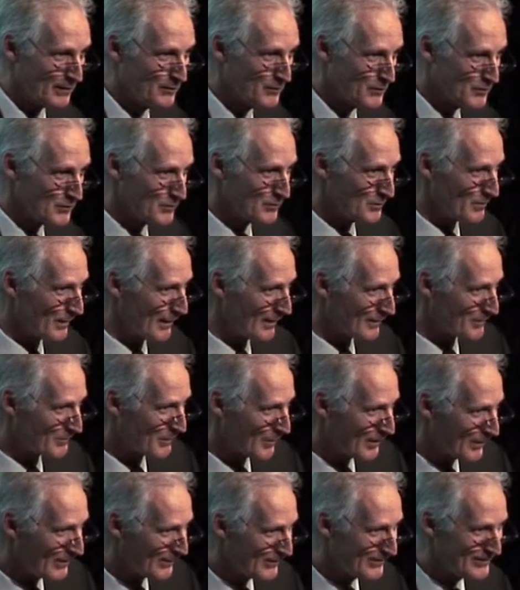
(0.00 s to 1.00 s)
gifts to our
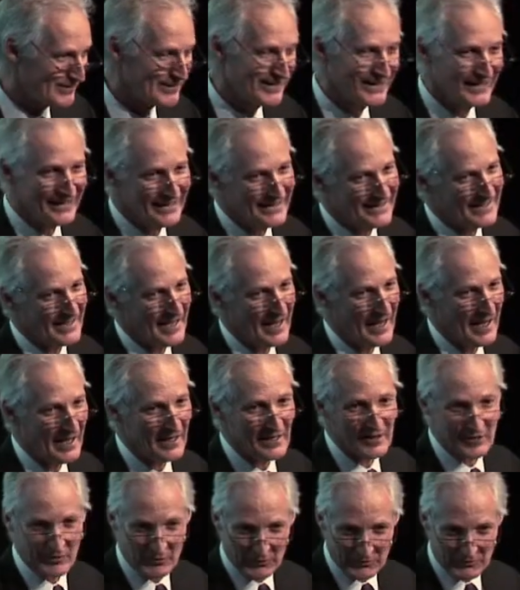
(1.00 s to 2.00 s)
speakers,
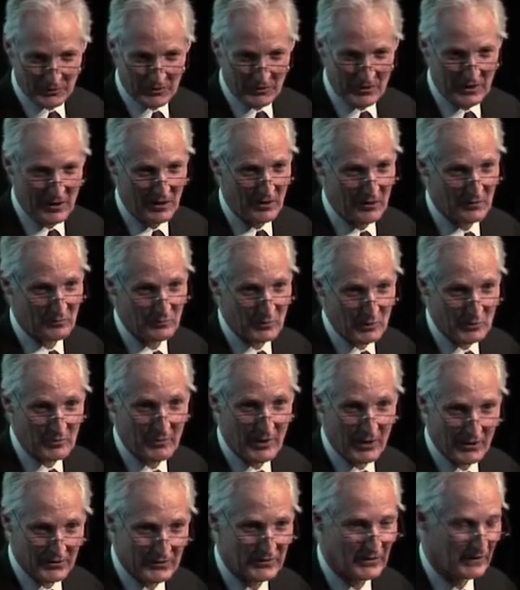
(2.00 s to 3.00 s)
and also Karen
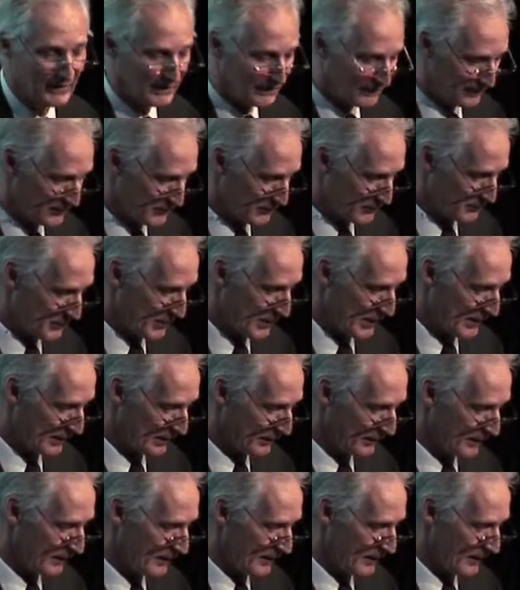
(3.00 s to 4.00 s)
Wilmot, who's
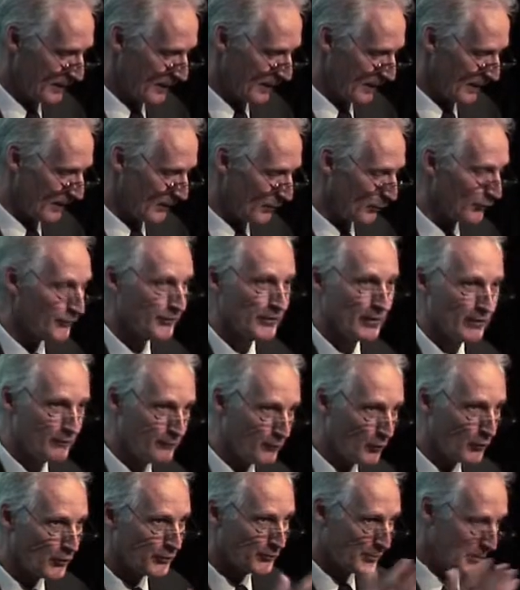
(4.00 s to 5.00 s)
been also a
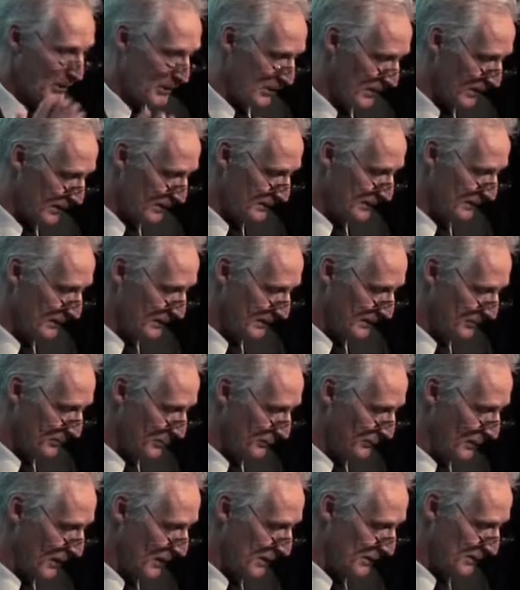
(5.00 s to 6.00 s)
force behind
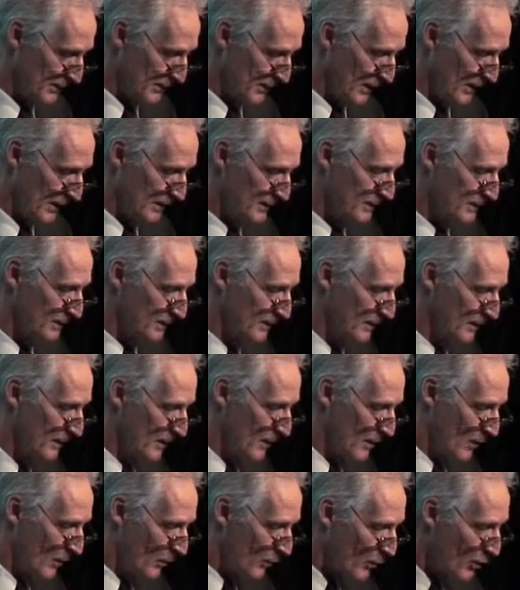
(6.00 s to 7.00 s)
tonight's
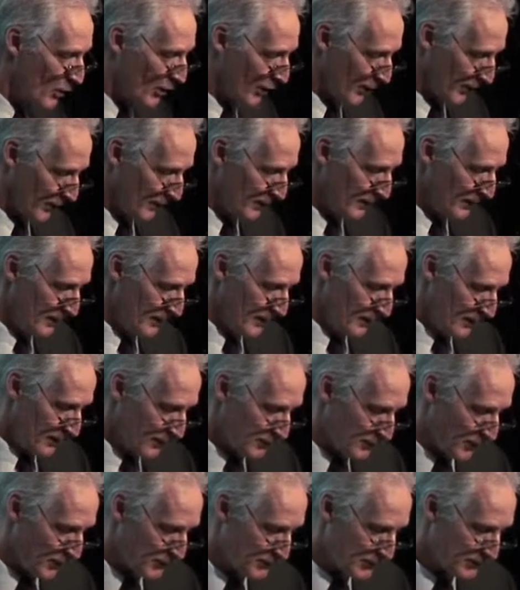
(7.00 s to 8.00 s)
work.
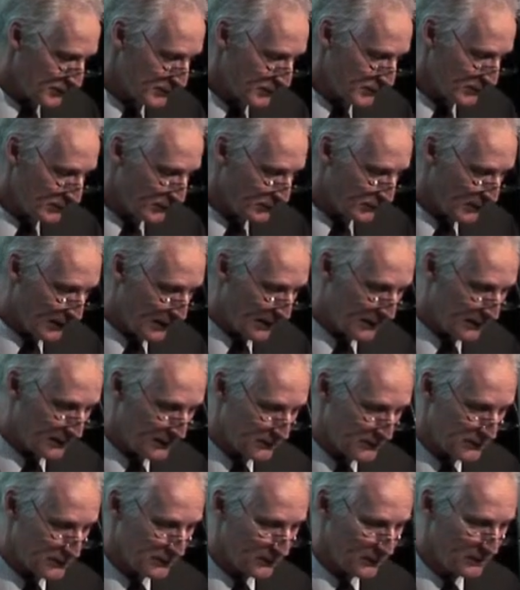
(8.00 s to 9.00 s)
So just
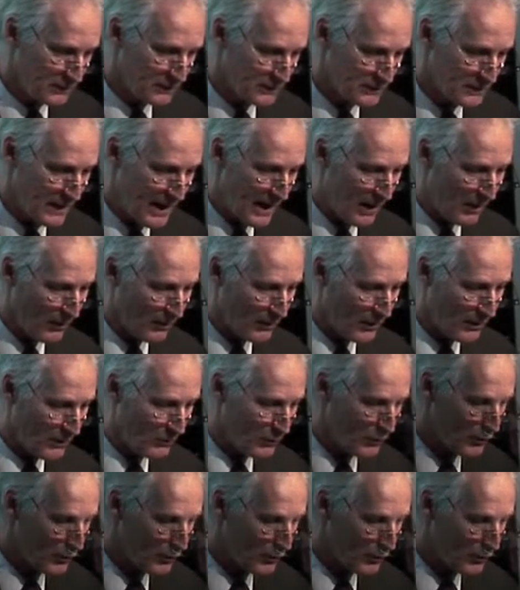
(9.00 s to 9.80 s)
to now a